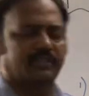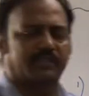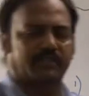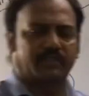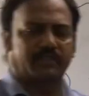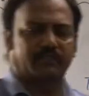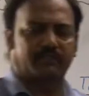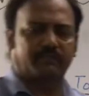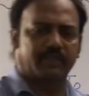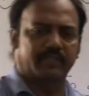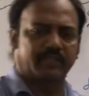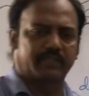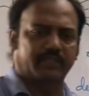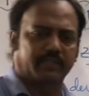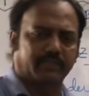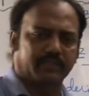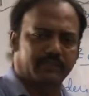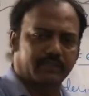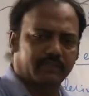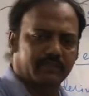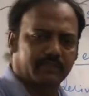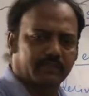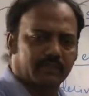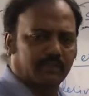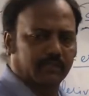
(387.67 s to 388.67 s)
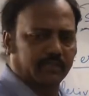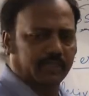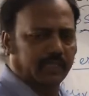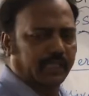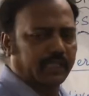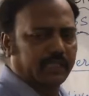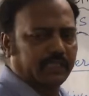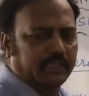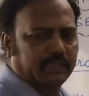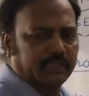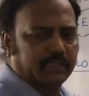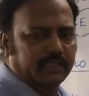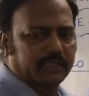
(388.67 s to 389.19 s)
equation.
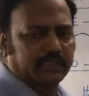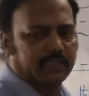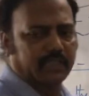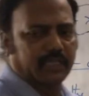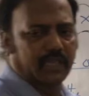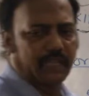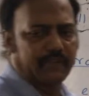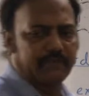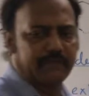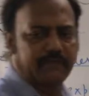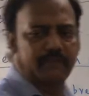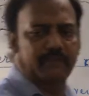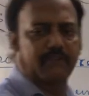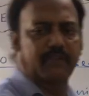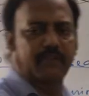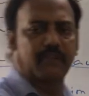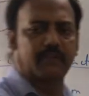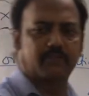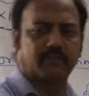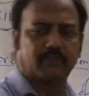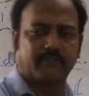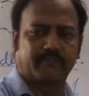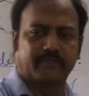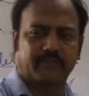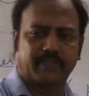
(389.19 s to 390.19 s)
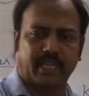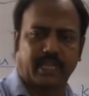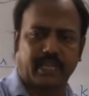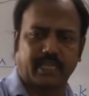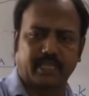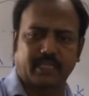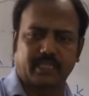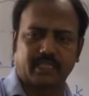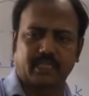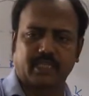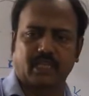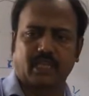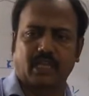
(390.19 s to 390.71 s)
Okay, derive the value of
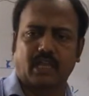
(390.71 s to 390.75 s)
k.